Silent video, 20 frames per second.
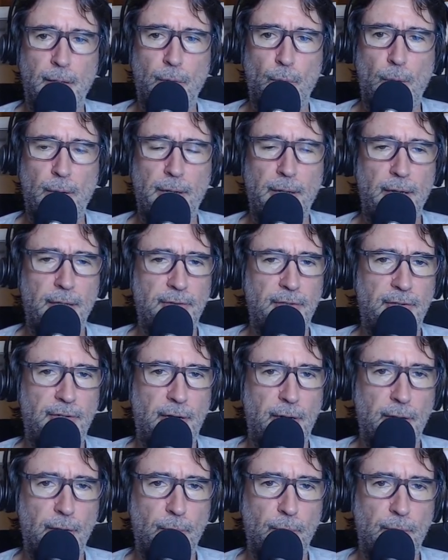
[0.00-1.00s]
quite an
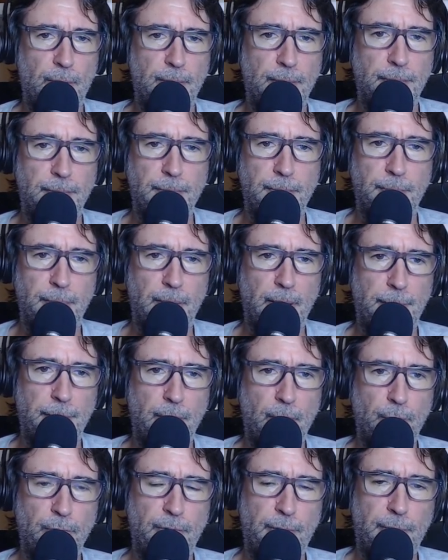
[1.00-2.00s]
esoteric one. But let
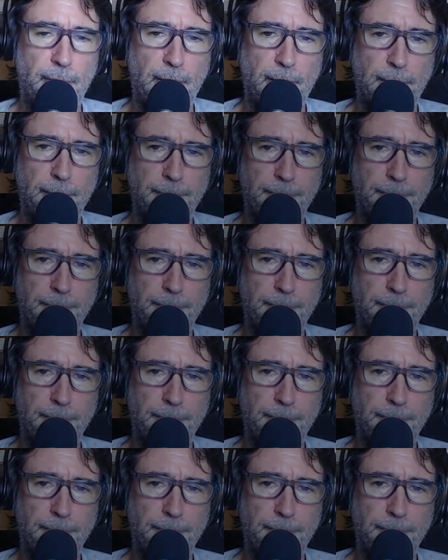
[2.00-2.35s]
me know what you think.